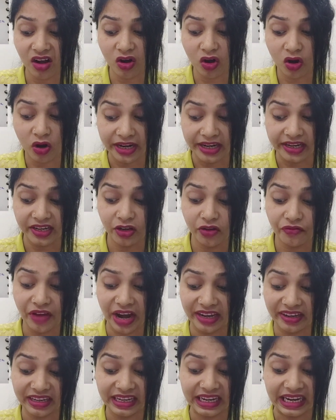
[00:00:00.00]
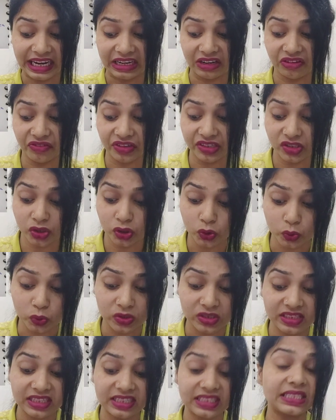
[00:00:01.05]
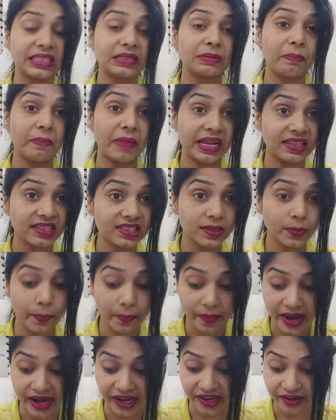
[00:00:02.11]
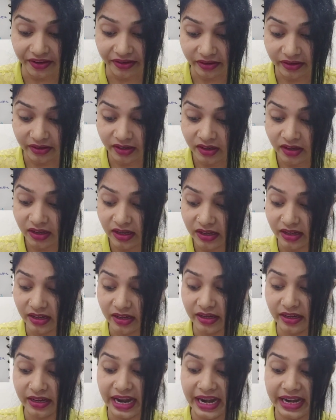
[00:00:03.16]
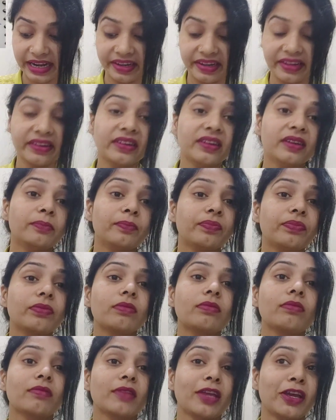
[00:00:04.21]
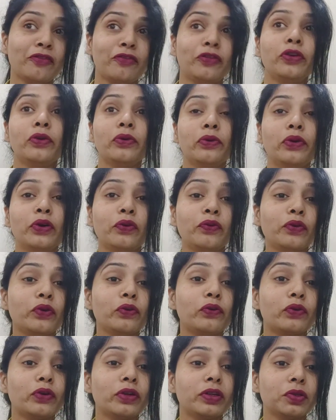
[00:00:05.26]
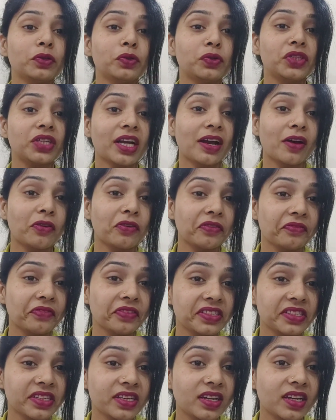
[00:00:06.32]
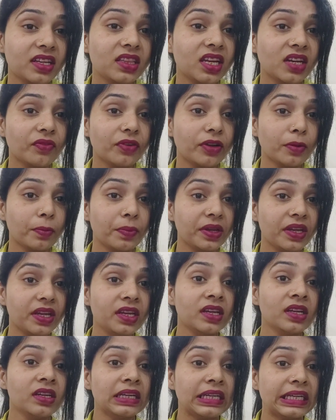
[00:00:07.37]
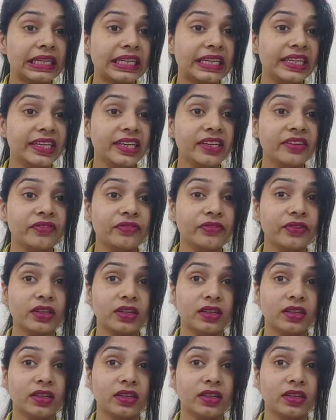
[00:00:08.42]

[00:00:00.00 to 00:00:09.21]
oily or fatty kind of a stools that smells bad, and if you want to check out physically, that will be leave